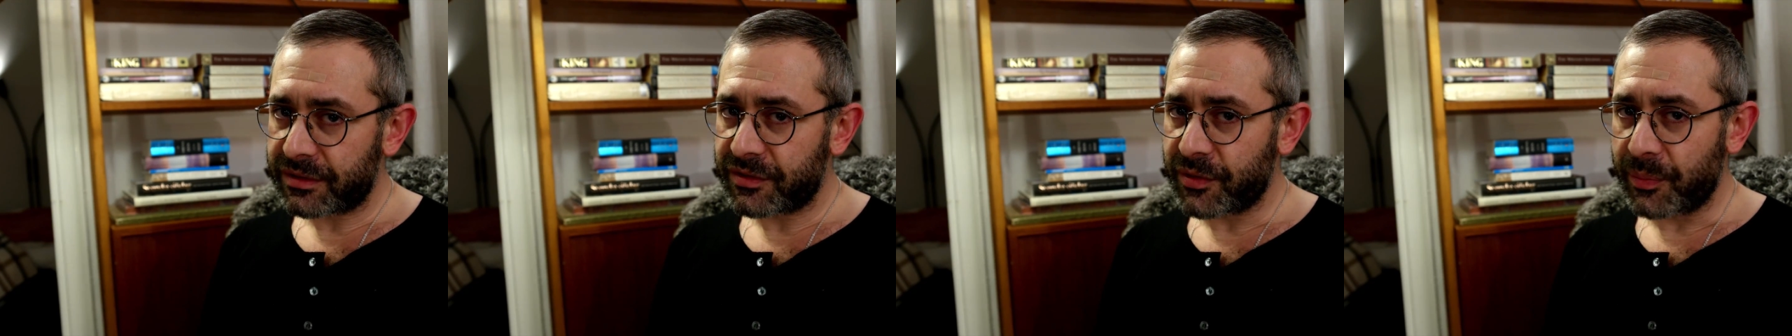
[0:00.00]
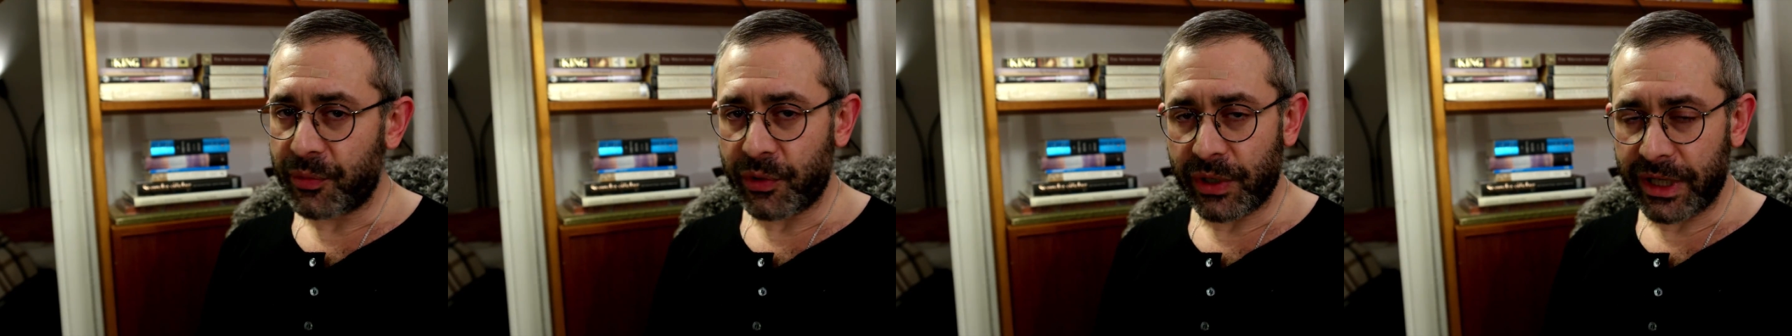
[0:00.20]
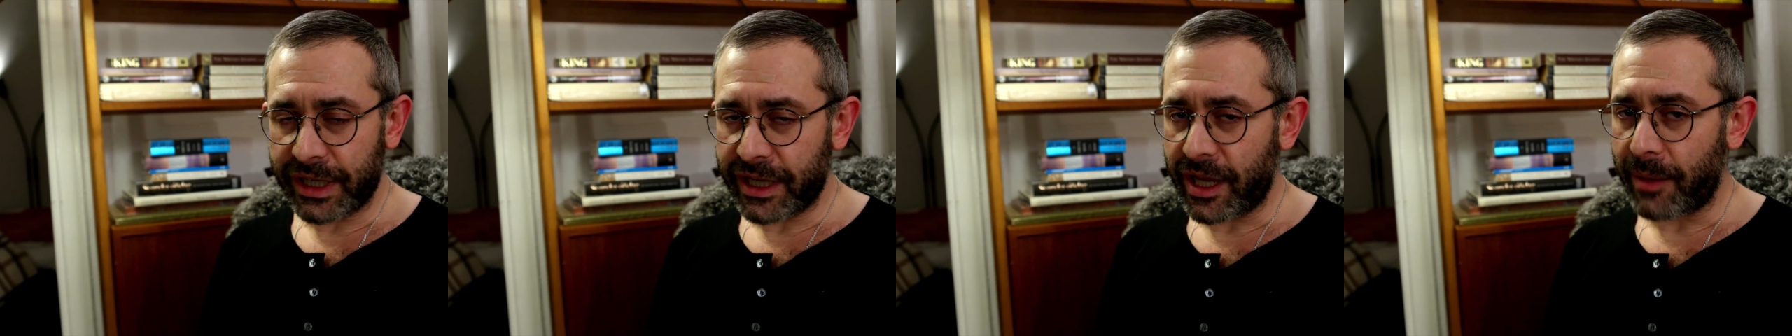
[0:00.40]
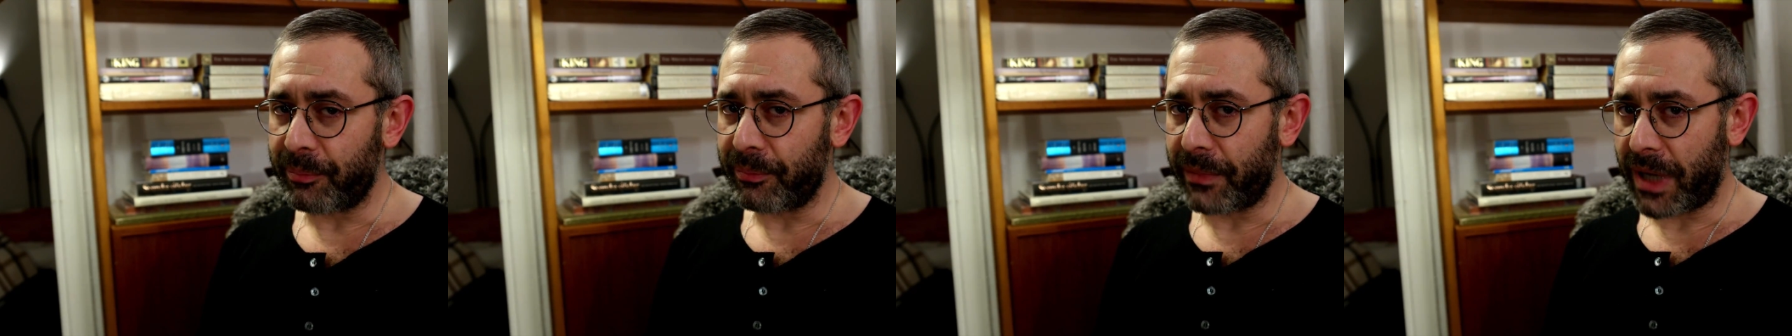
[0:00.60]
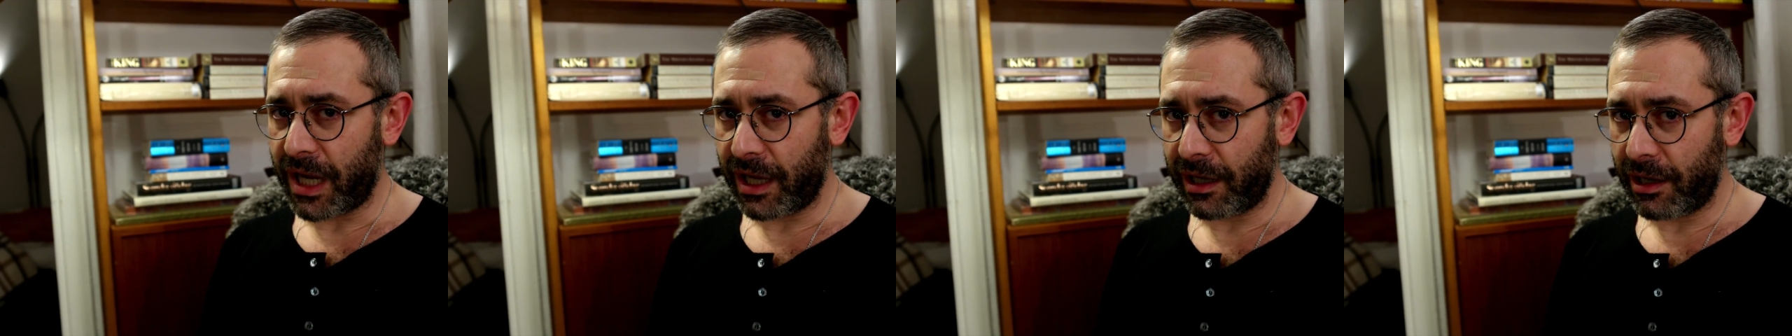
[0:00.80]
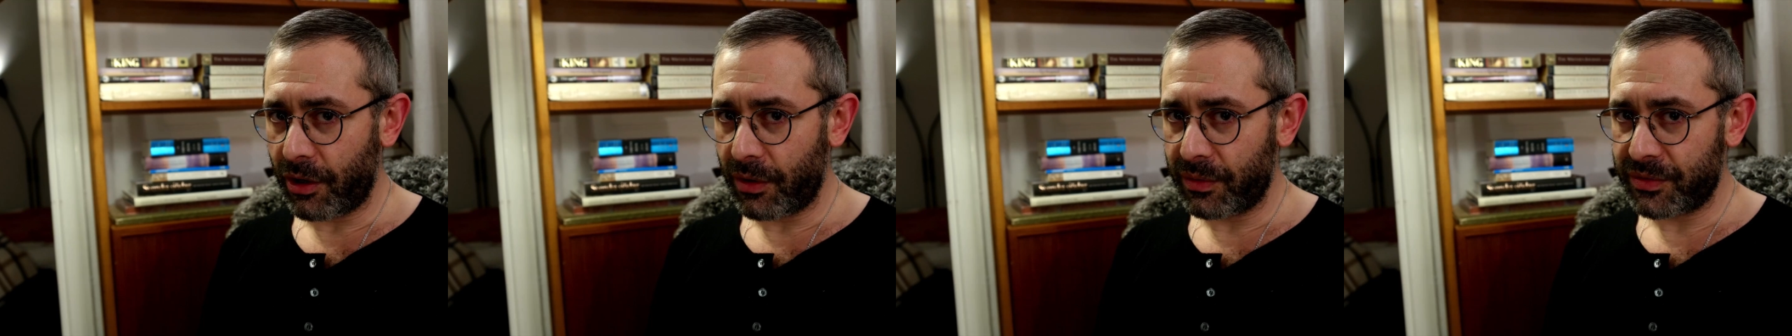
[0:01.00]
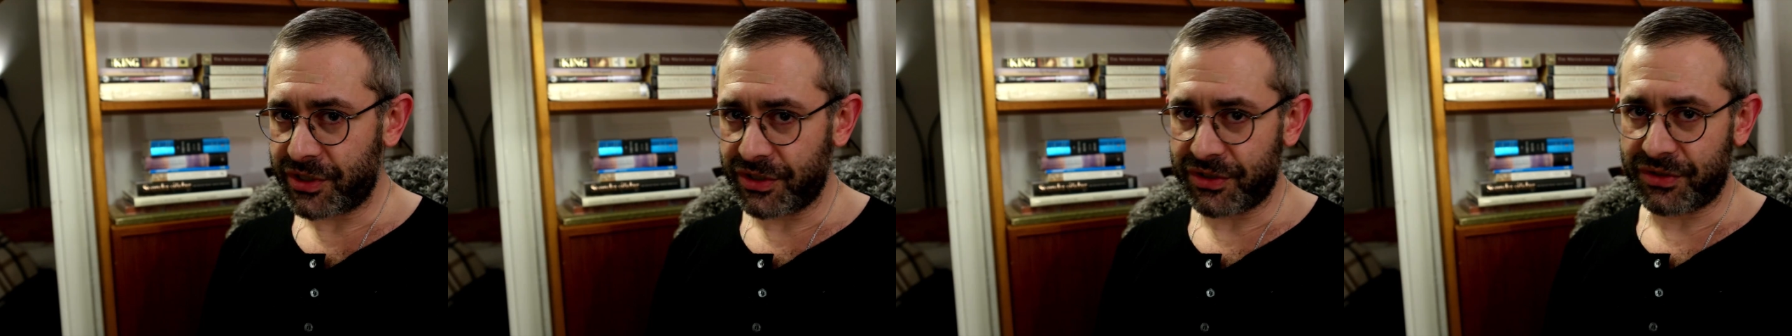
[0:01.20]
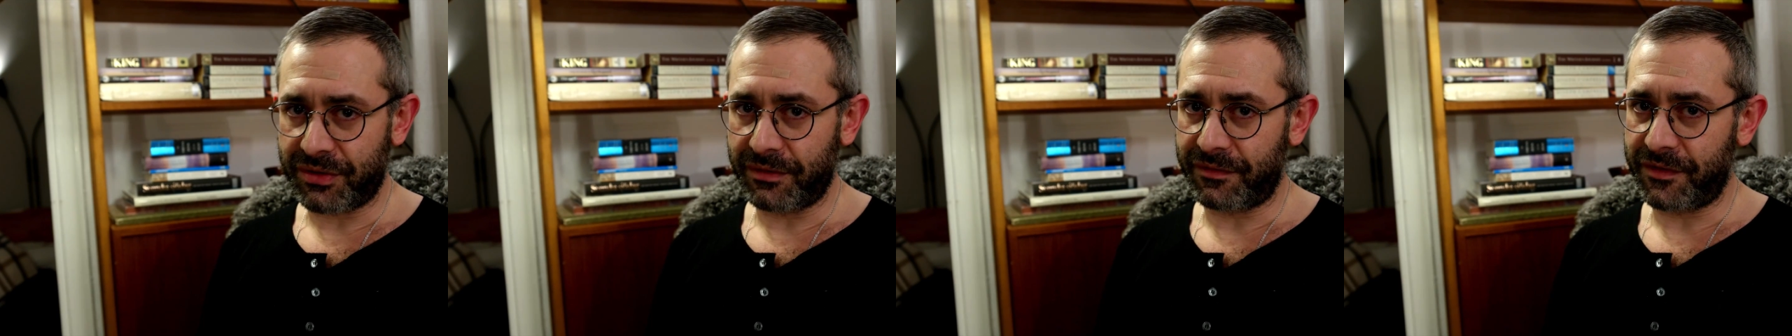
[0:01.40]
to bring up Milo
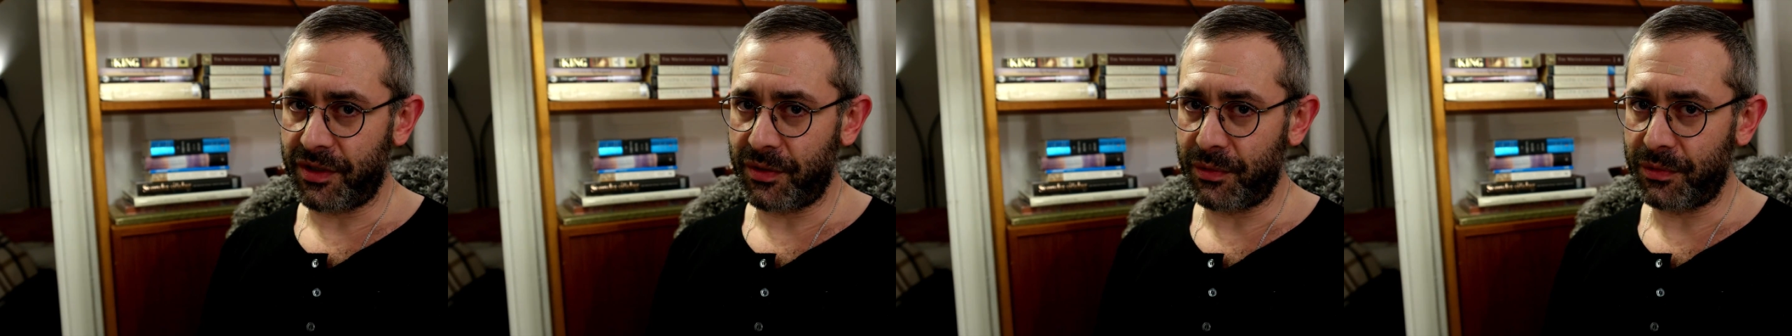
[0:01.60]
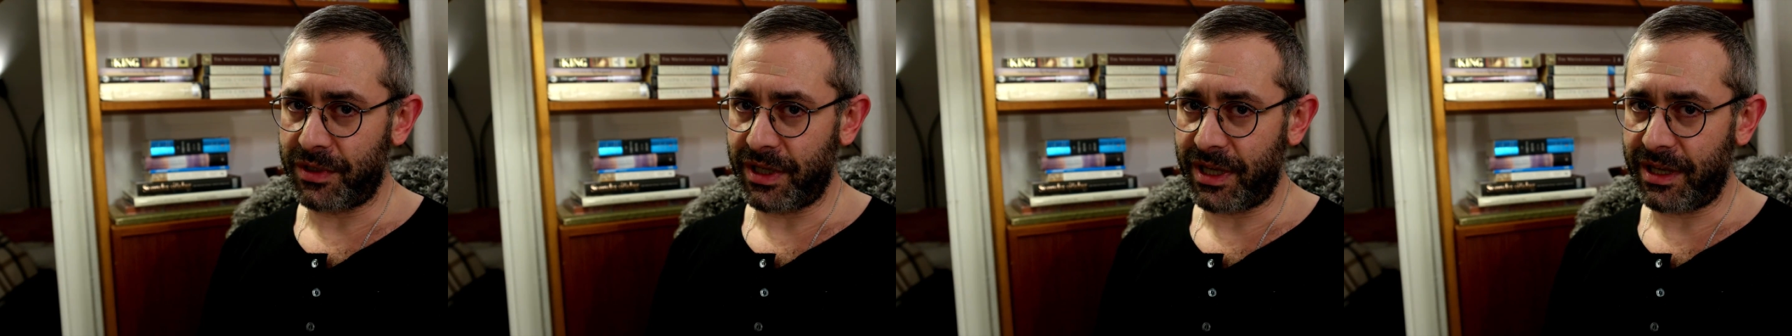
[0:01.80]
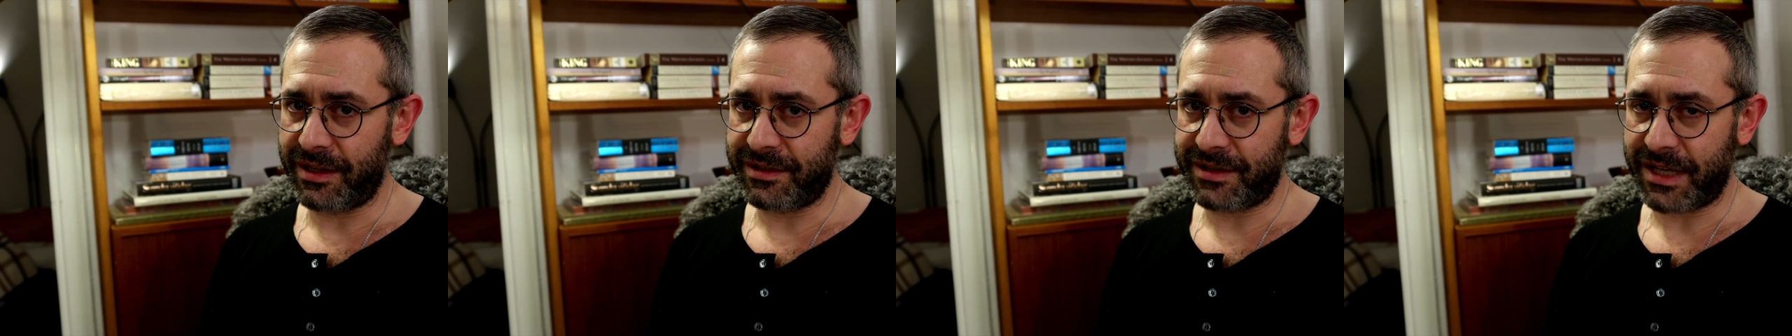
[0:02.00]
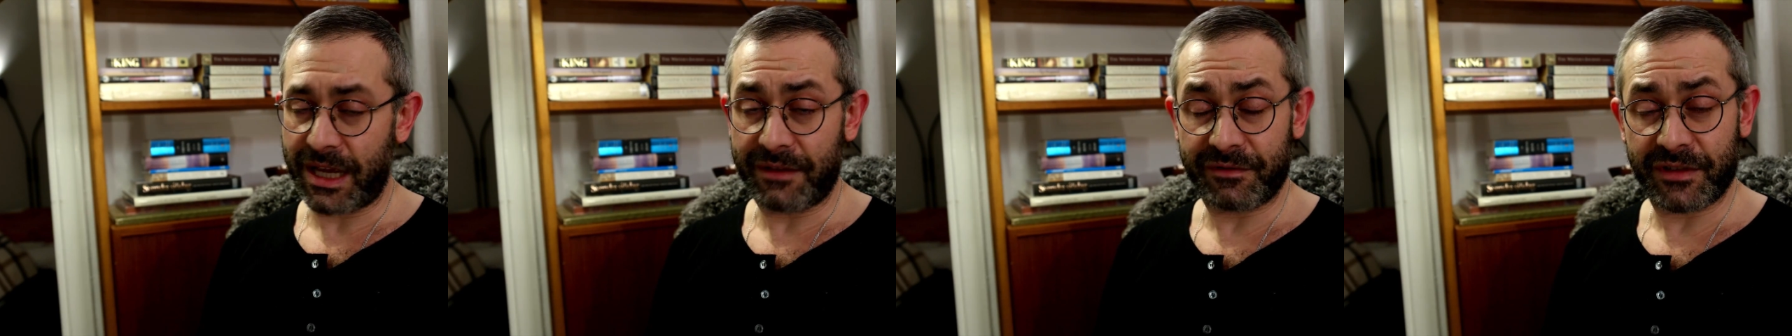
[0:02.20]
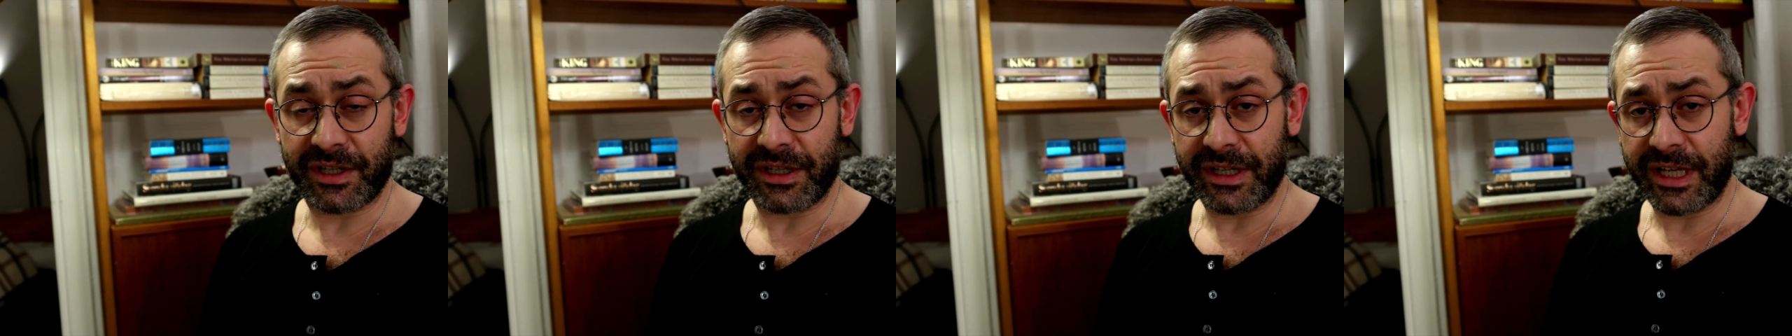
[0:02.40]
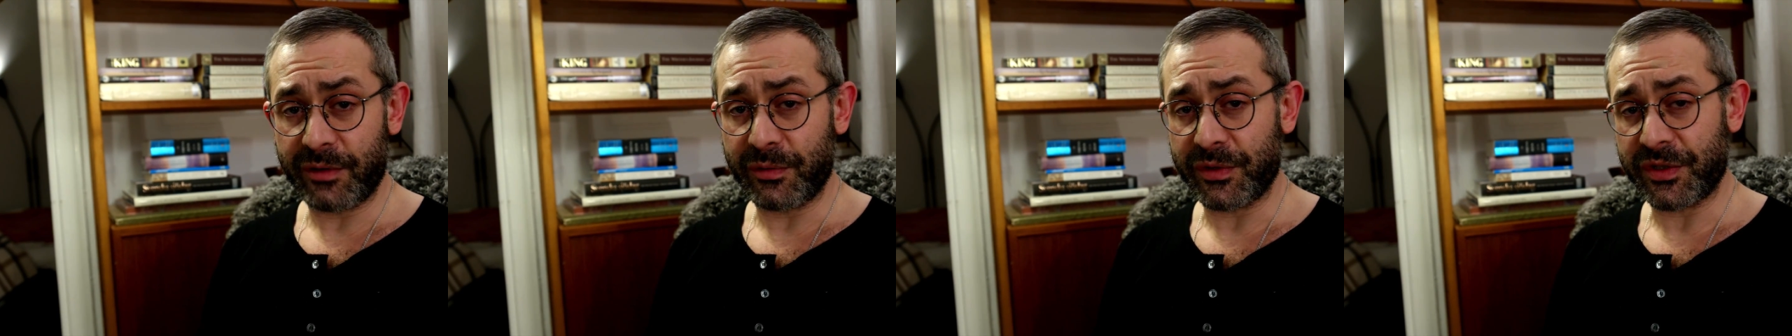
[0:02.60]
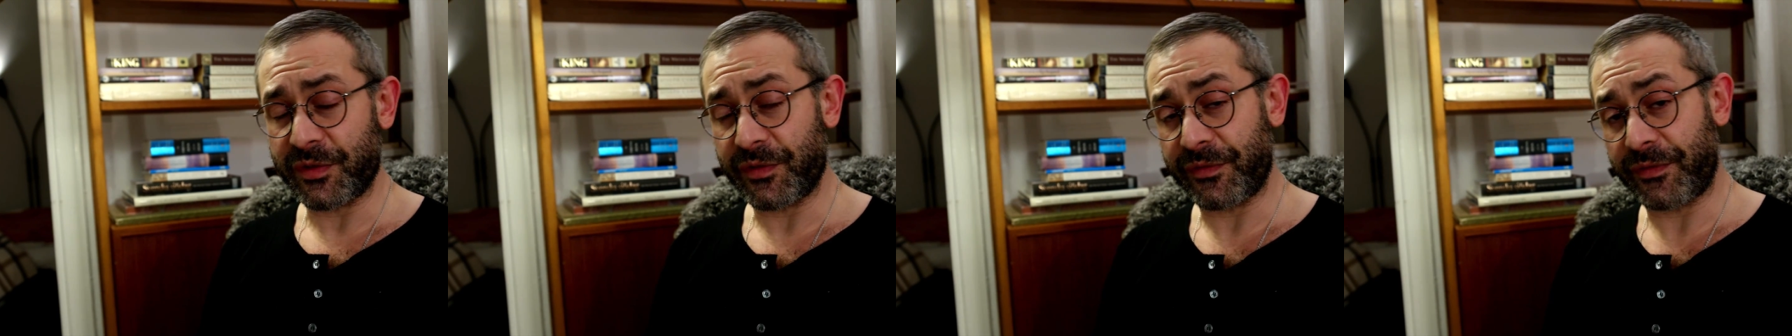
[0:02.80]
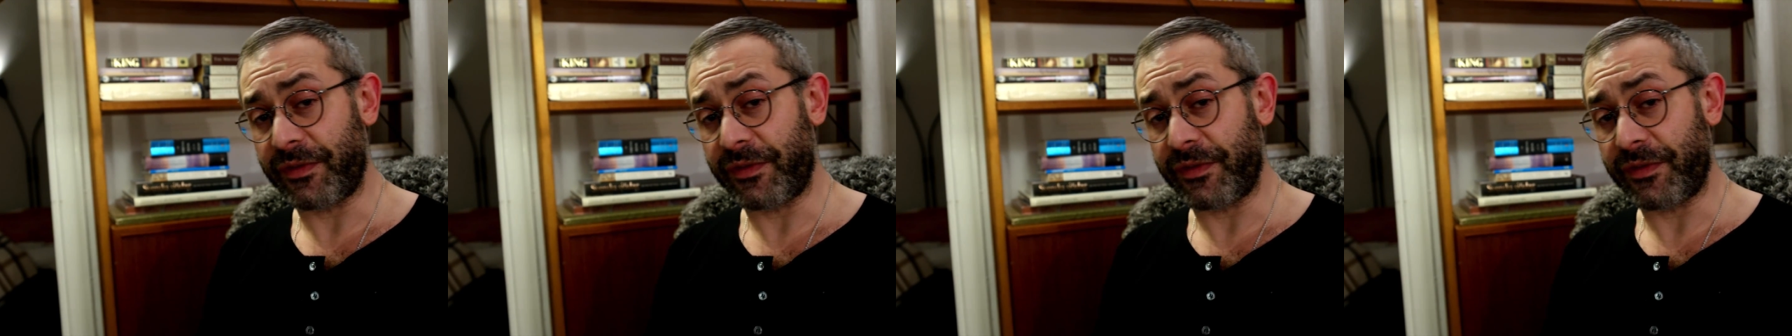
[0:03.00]
just a few days after he was